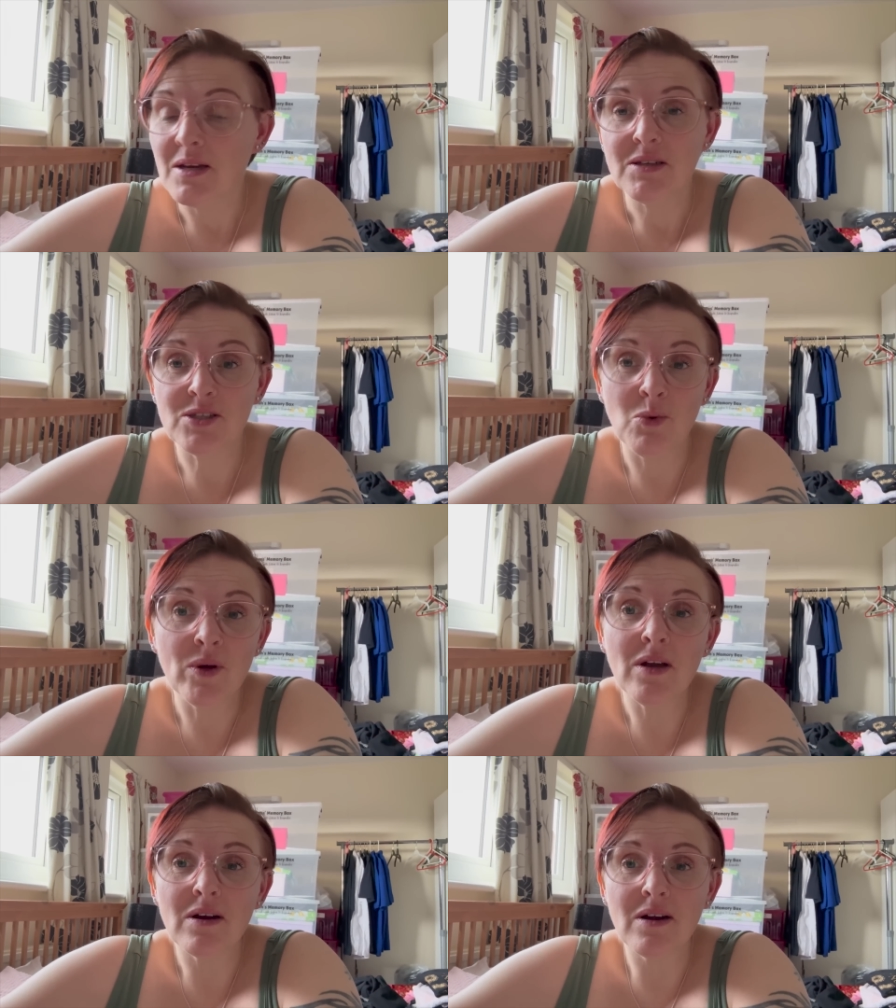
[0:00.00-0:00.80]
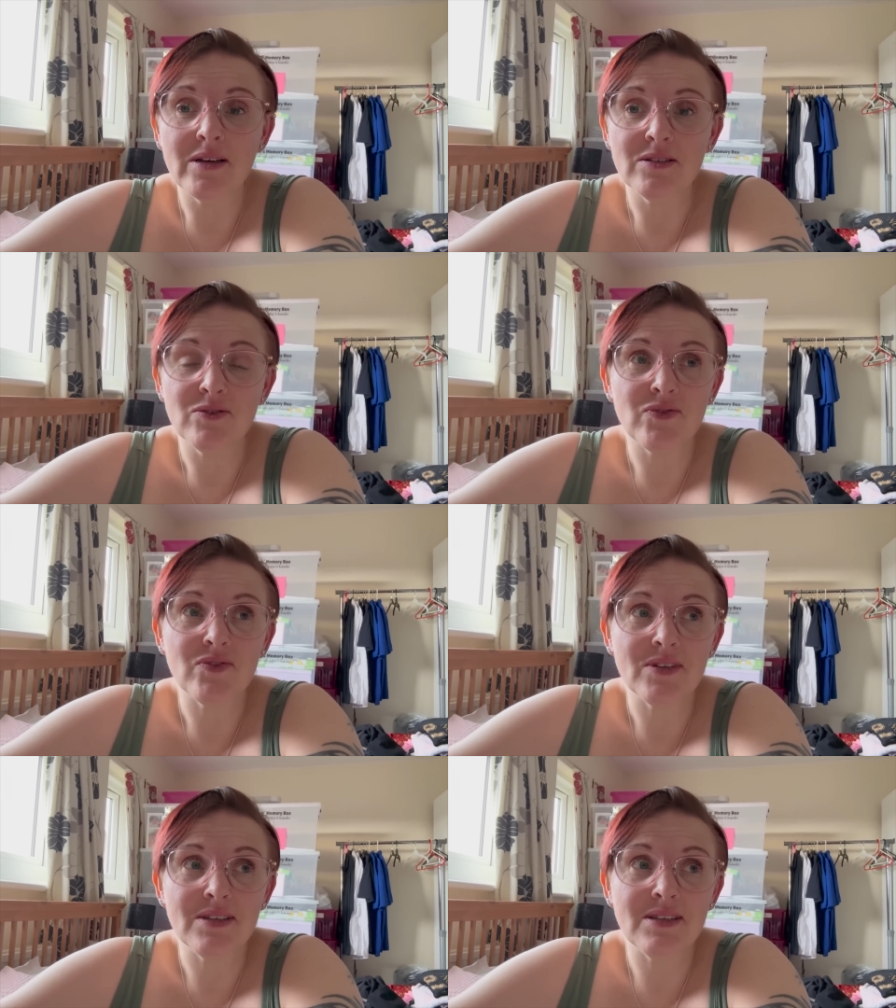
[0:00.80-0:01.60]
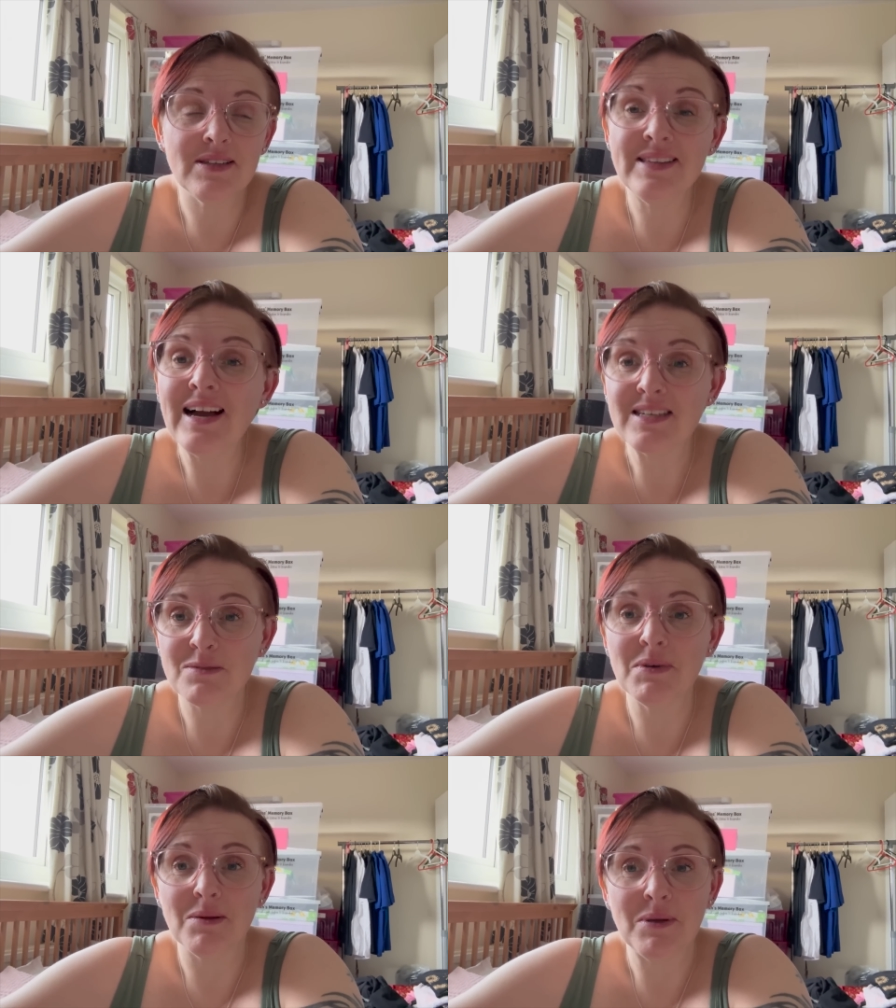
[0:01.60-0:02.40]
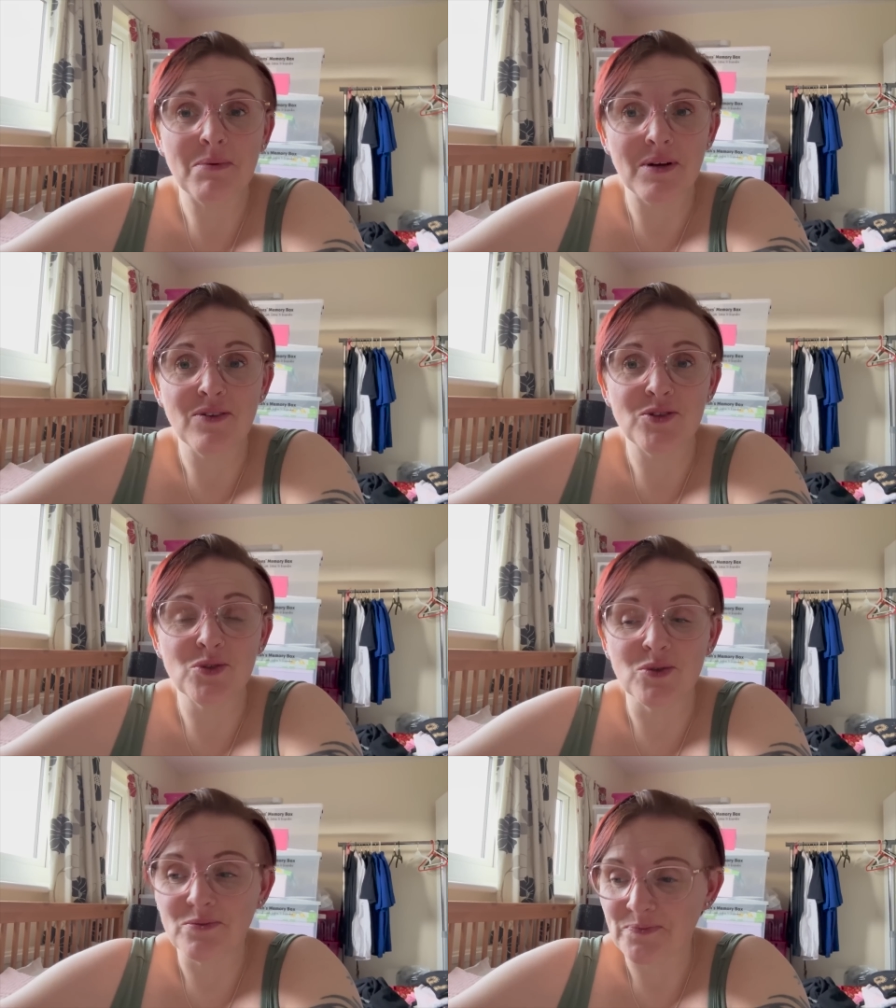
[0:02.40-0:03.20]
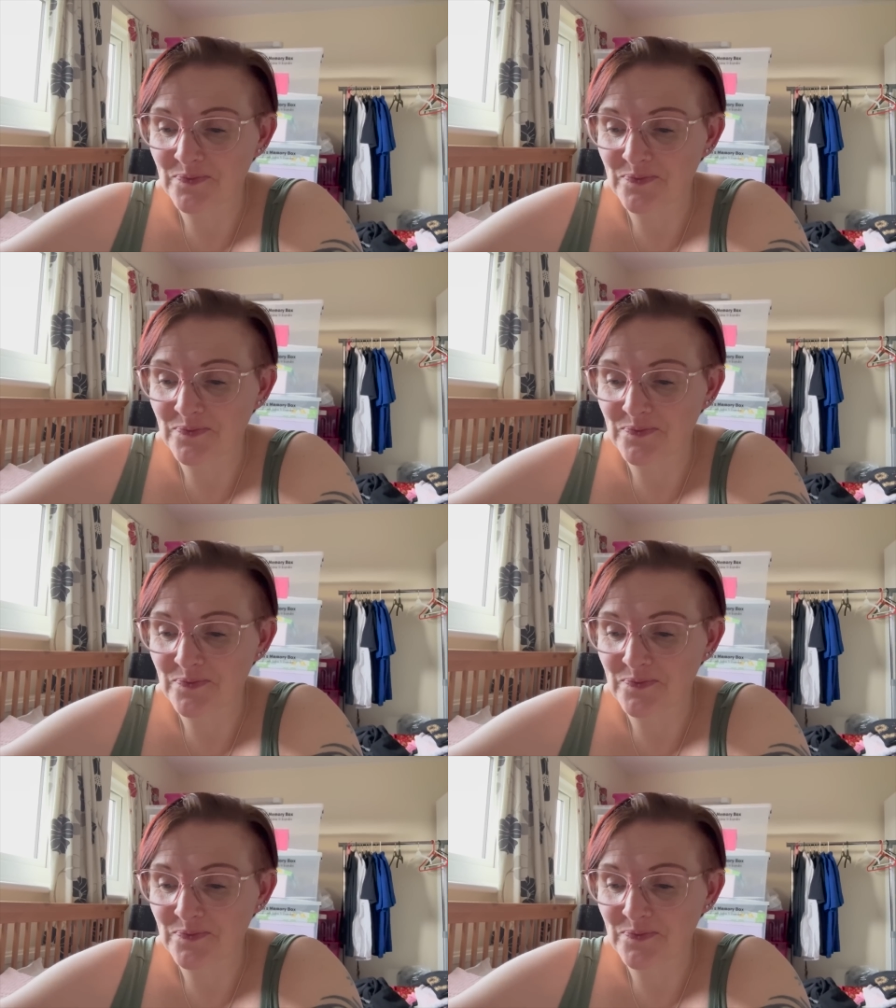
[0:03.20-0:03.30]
So we are kind of last minute people out the door